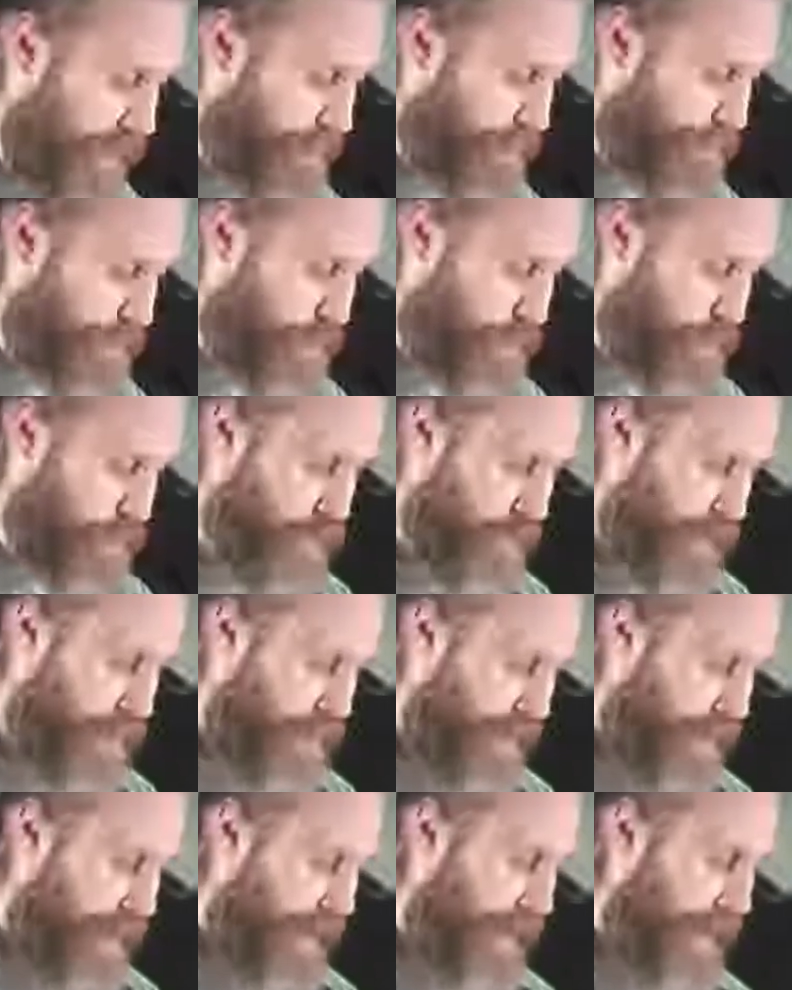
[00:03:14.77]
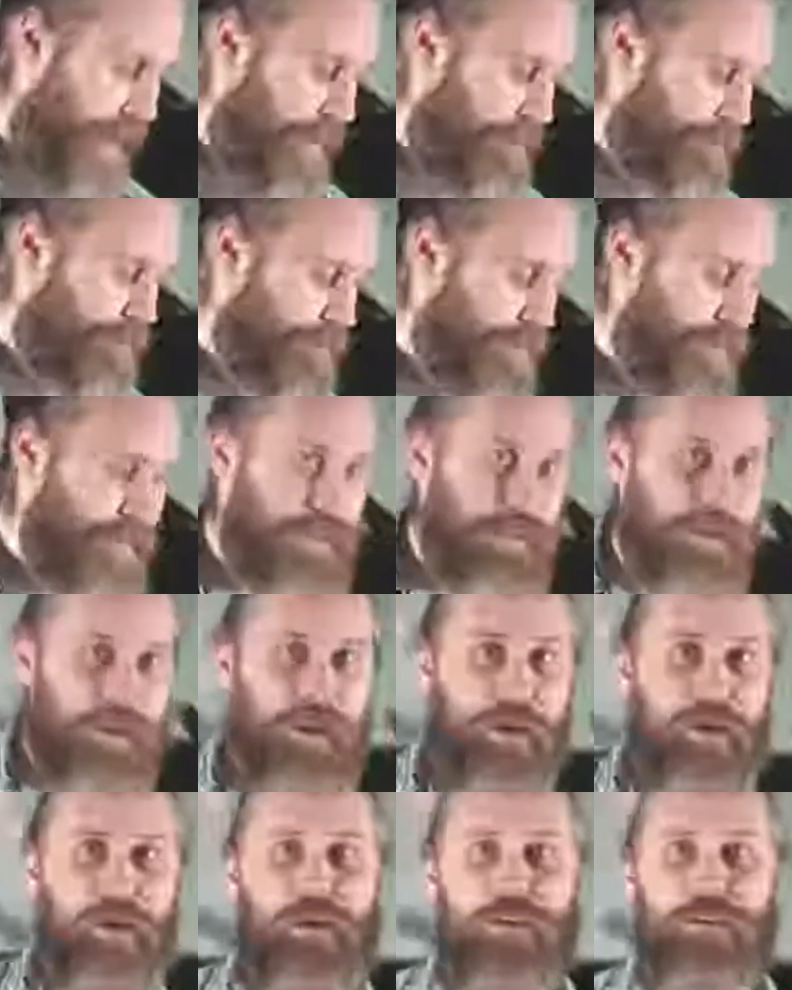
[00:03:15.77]
If you have
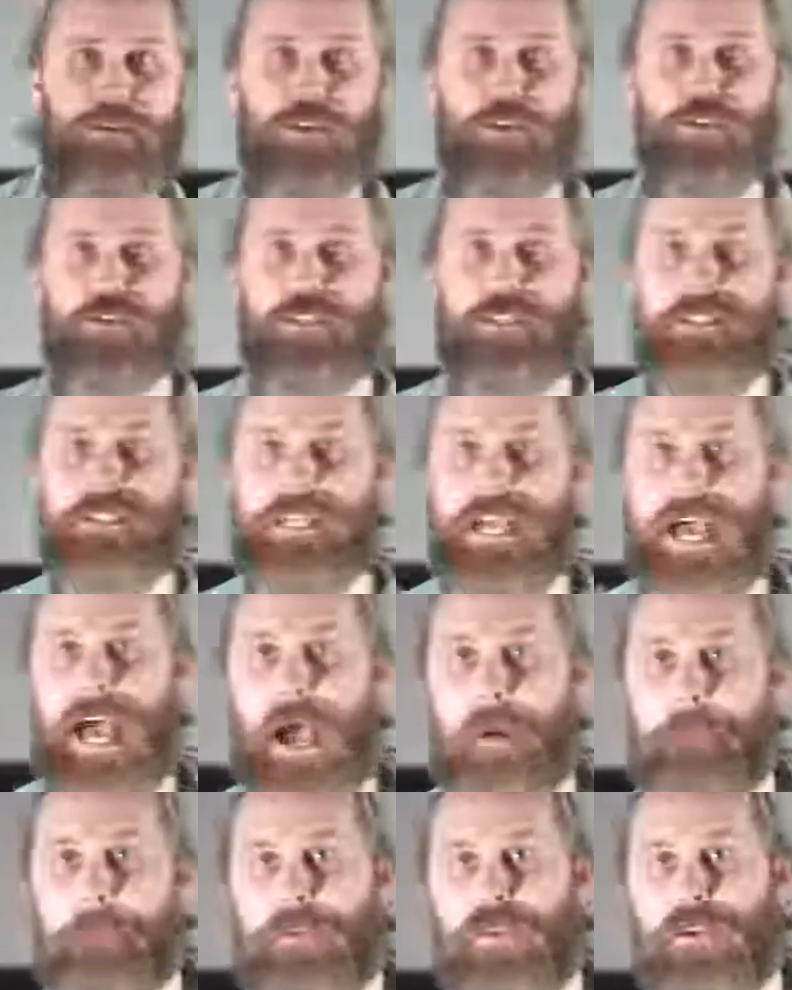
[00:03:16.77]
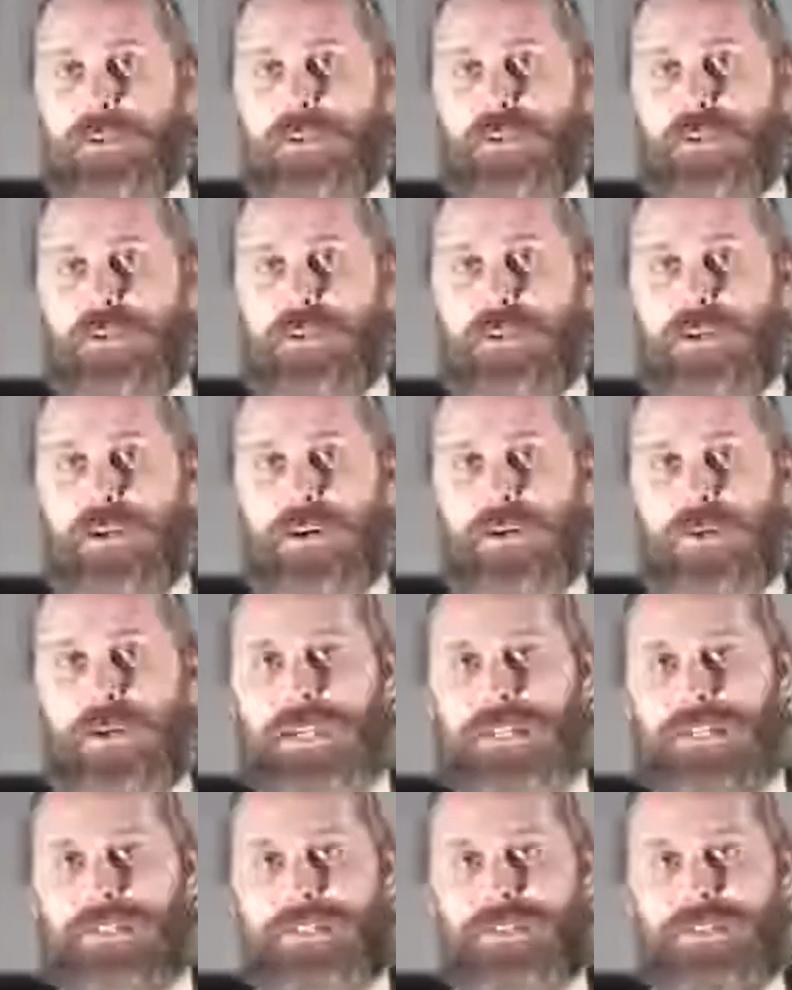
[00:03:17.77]
the Soul City app, then you can go
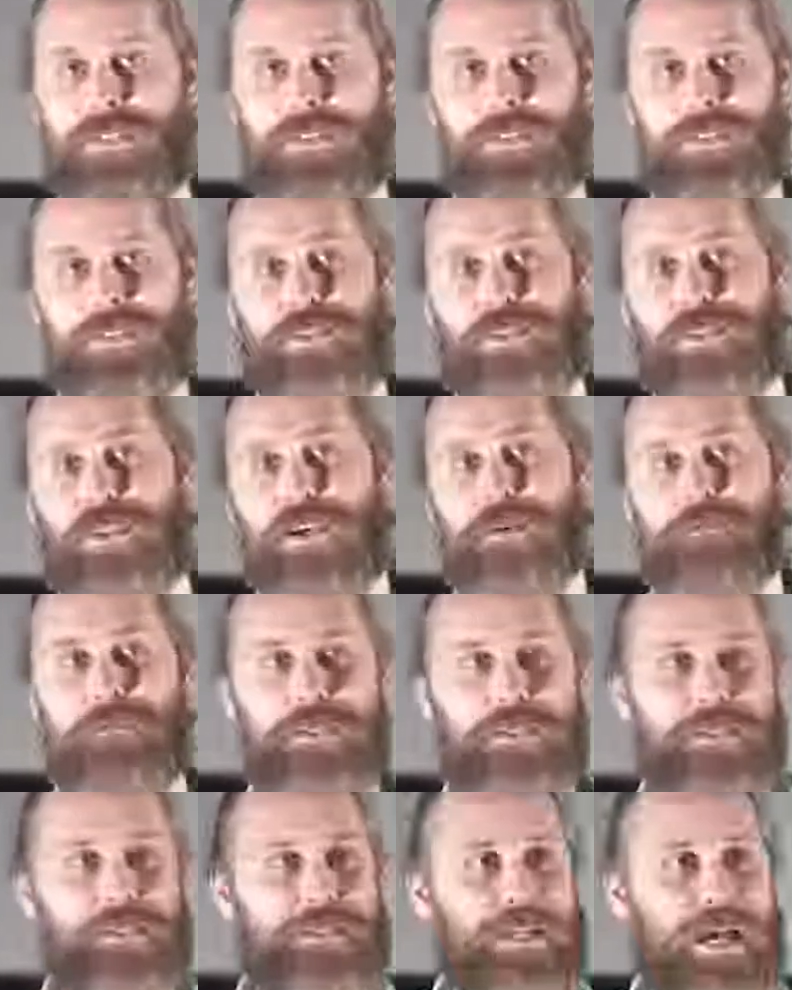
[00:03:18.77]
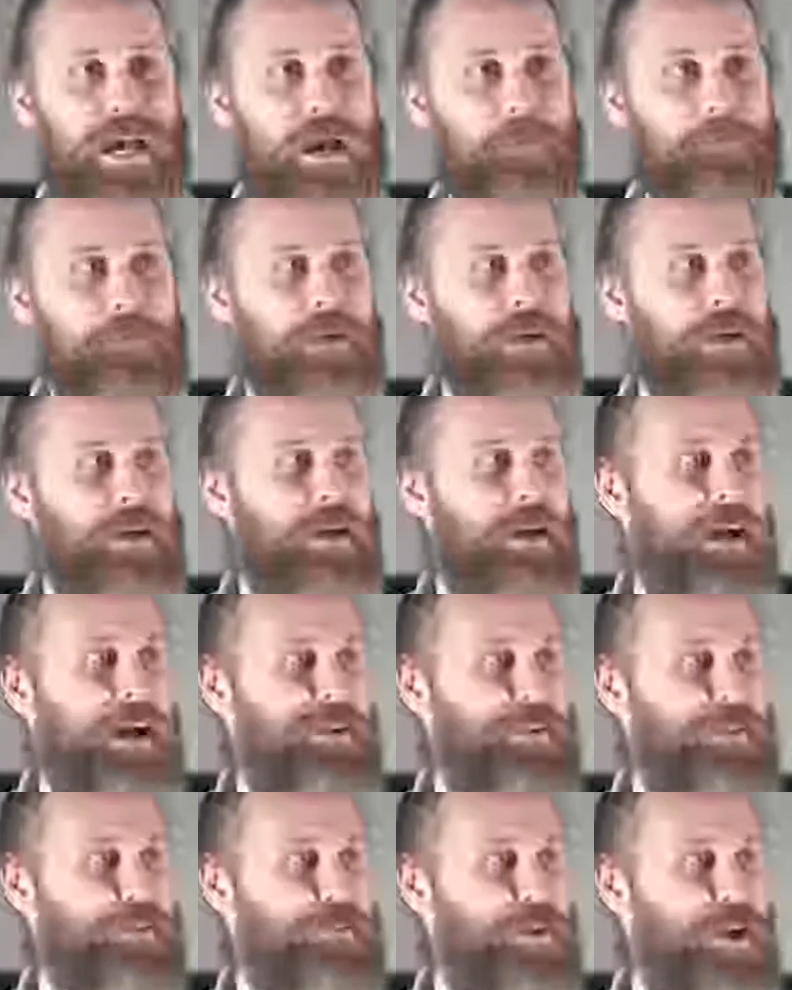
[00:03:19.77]
into the Sermons tab
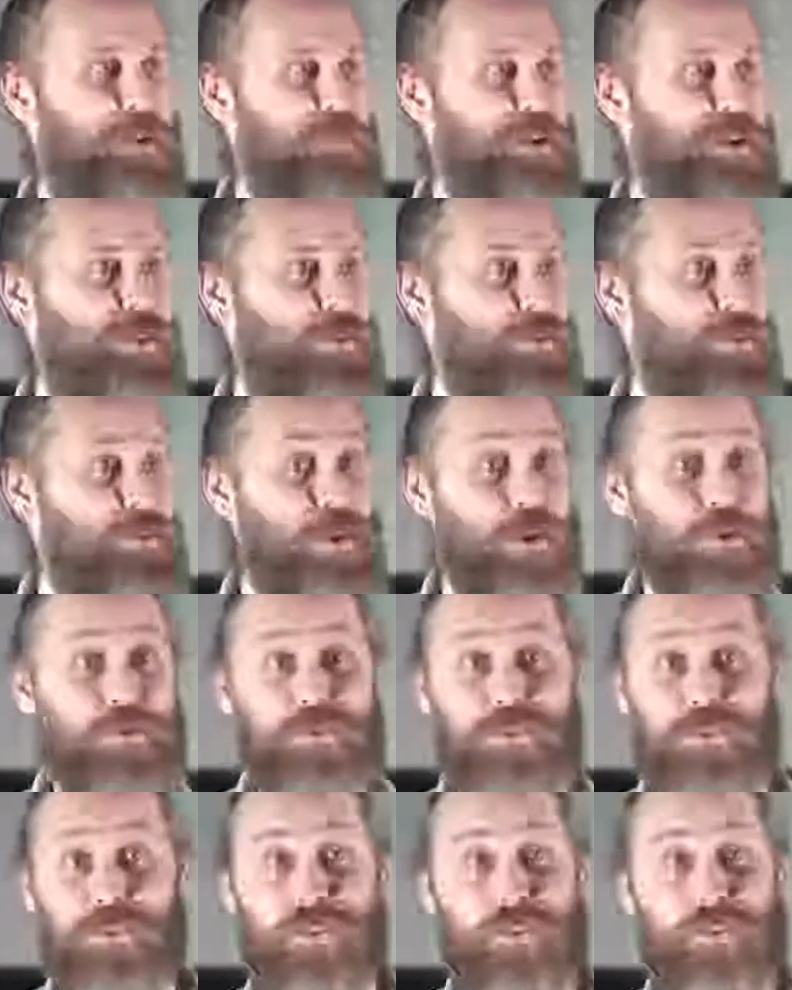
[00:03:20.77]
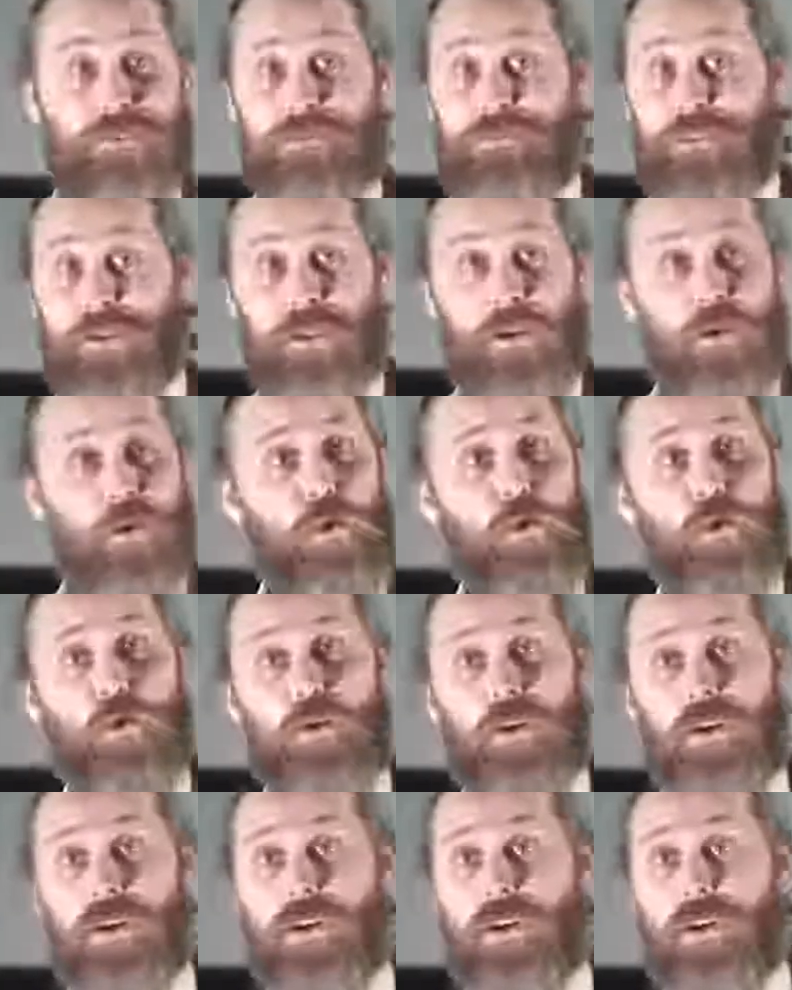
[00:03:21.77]
and you'll find one called Notes, and you can follow
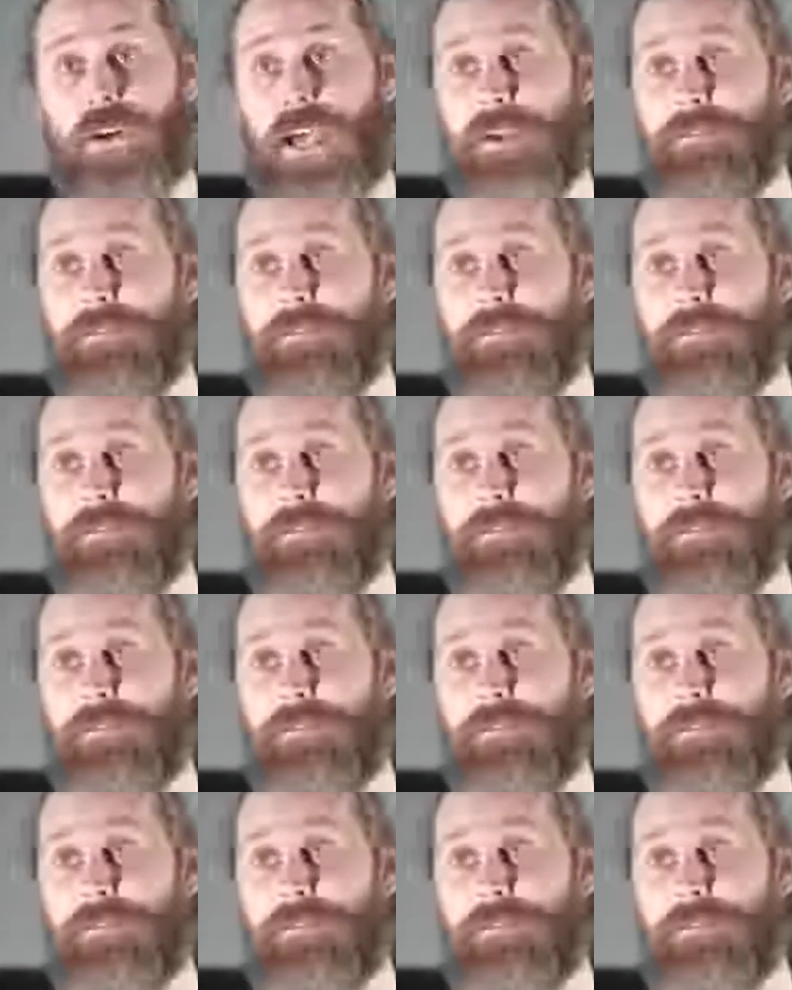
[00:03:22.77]
all along.